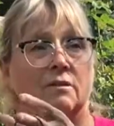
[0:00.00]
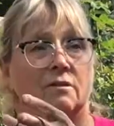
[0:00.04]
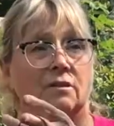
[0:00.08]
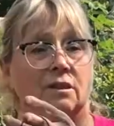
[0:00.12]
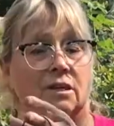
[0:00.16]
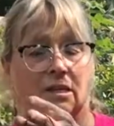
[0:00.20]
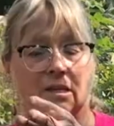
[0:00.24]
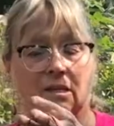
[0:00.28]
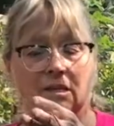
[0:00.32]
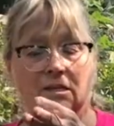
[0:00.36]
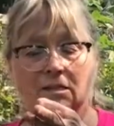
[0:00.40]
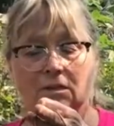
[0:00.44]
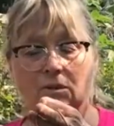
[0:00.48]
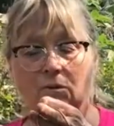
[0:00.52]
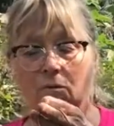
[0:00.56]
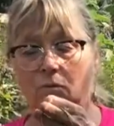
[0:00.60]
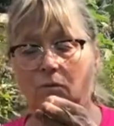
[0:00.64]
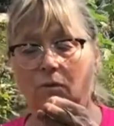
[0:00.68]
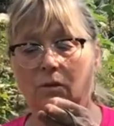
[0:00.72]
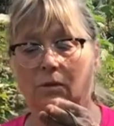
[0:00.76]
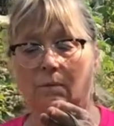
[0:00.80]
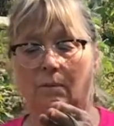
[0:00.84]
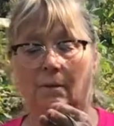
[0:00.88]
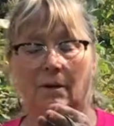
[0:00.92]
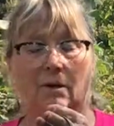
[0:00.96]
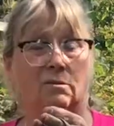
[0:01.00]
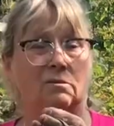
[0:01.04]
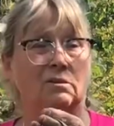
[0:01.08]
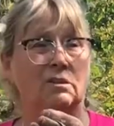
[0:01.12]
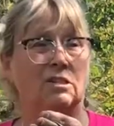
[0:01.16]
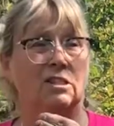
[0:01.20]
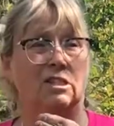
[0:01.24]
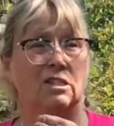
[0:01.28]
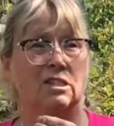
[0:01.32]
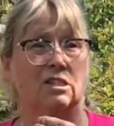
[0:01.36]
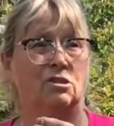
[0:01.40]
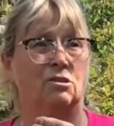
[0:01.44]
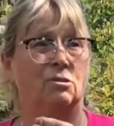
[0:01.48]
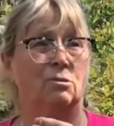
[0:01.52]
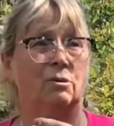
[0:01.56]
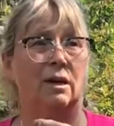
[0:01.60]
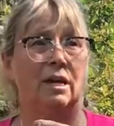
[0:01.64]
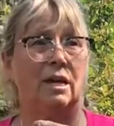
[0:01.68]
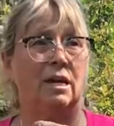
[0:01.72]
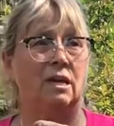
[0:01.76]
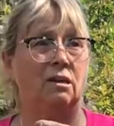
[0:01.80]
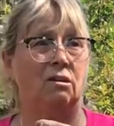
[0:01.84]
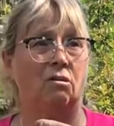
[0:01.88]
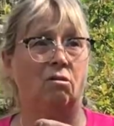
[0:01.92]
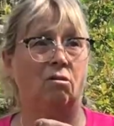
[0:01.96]
these with about 6 or
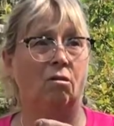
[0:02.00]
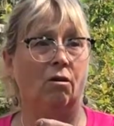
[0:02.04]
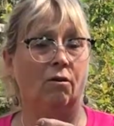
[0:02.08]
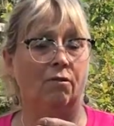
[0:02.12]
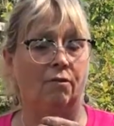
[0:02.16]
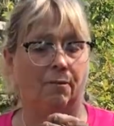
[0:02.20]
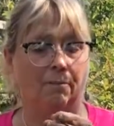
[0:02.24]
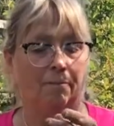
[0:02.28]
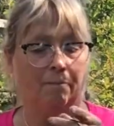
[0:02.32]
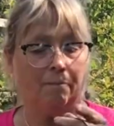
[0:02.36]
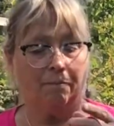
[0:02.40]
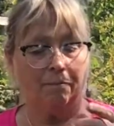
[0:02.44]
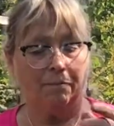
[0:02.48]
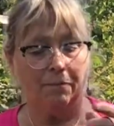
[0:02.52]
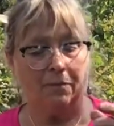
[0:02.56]
8 on them.